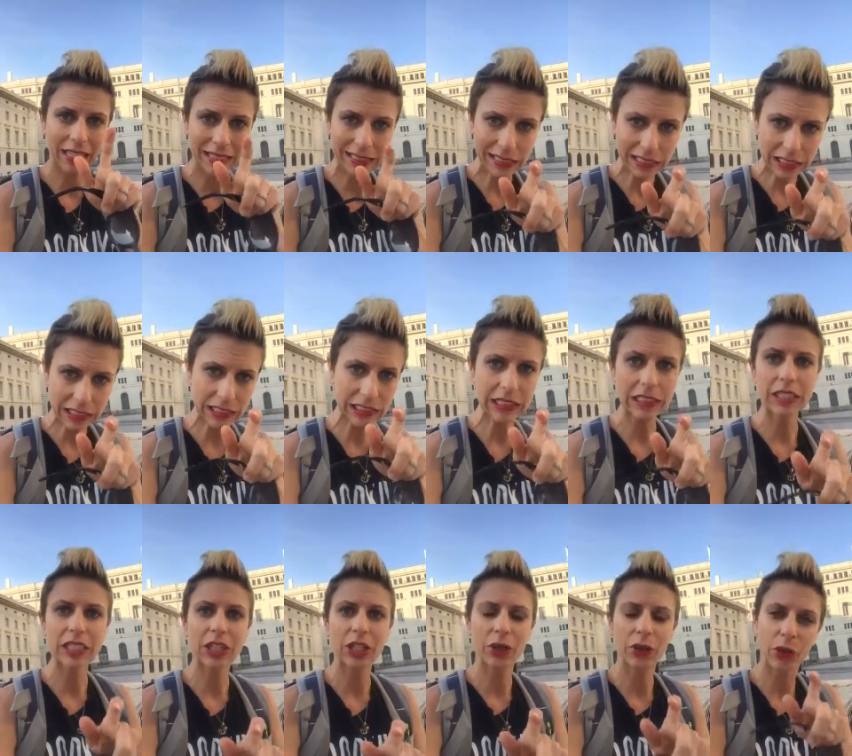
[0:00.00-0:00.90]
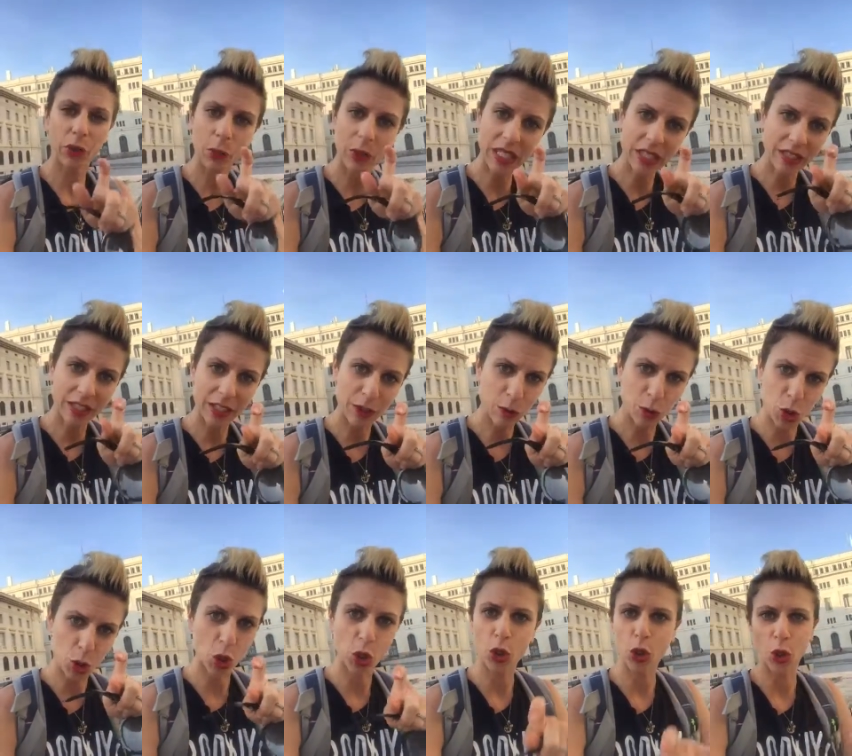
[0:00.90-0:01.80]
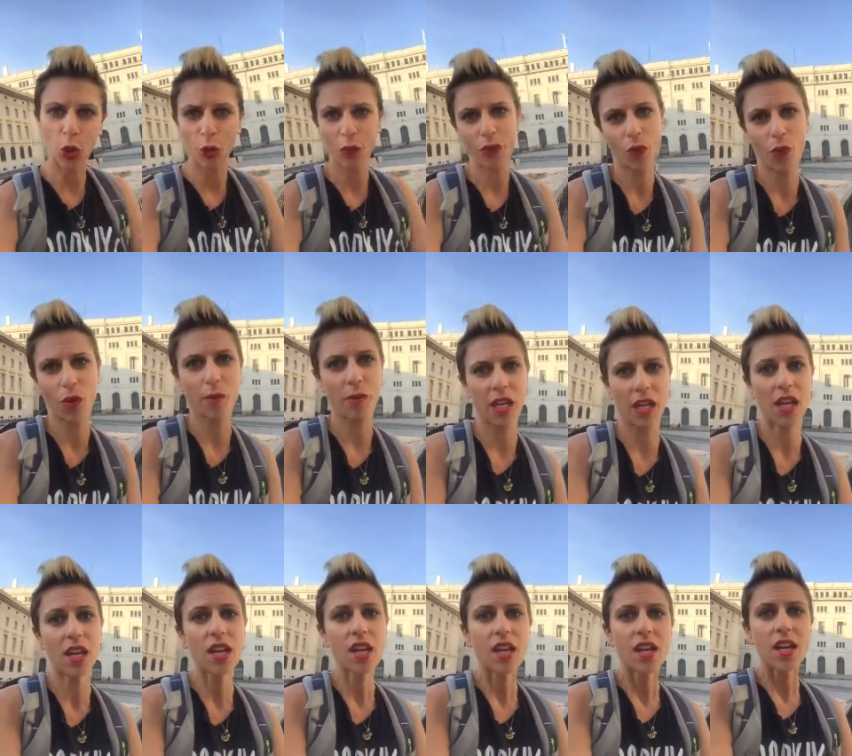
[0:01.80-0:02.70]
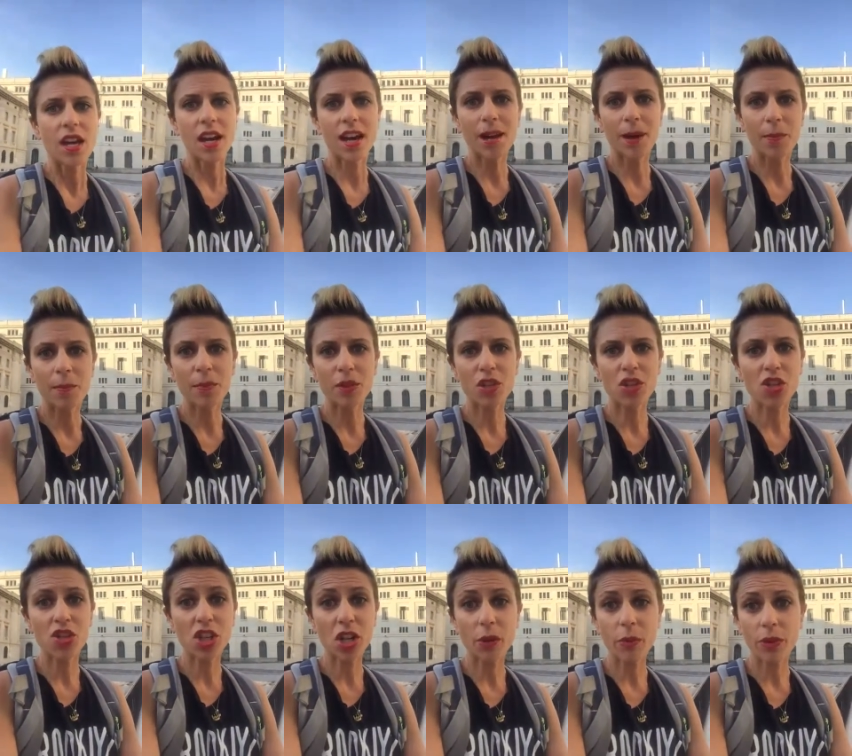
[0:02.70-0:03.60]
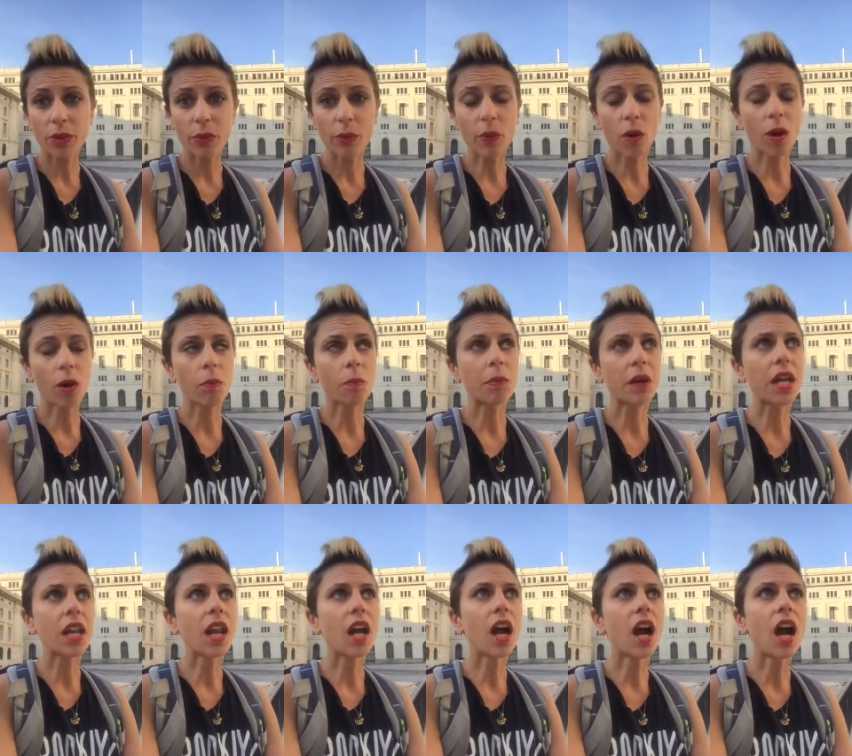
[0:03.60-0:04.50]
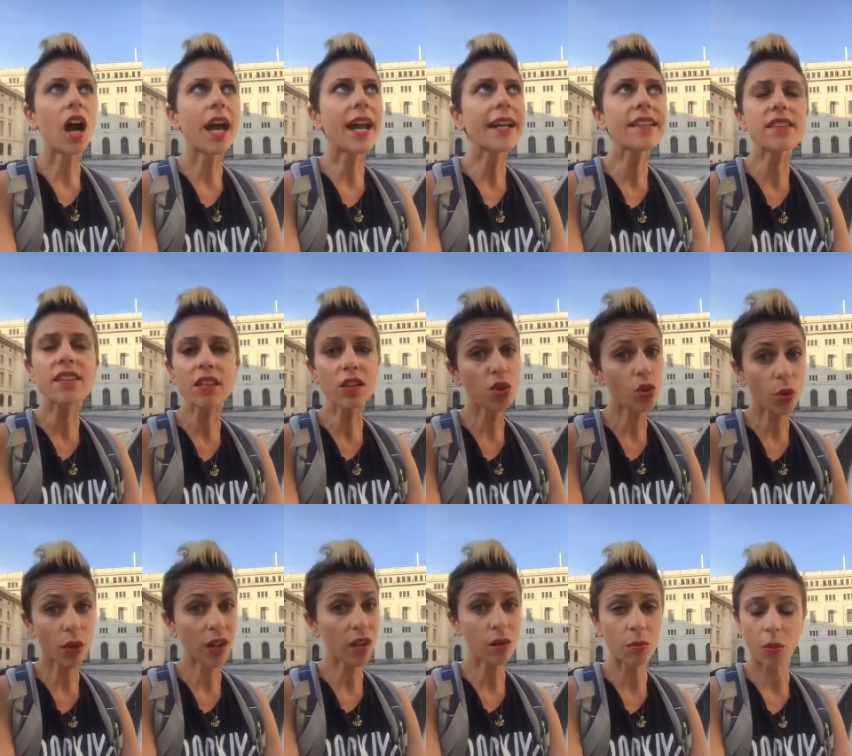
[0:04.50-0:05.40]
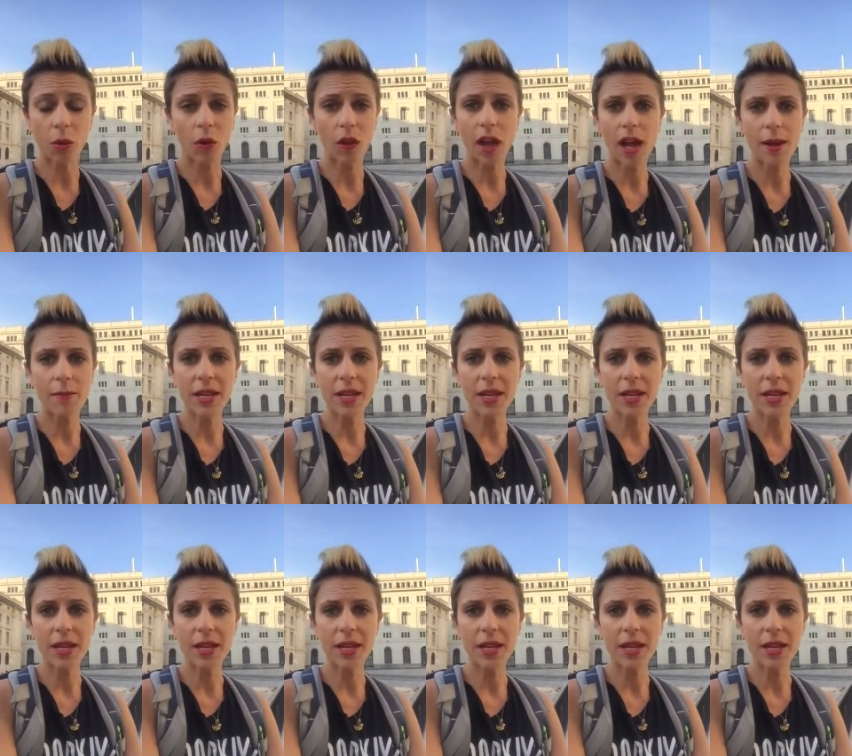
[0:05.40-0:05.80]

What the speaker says: the, you know, the weekly journal for me to share with you all. But it's incredible.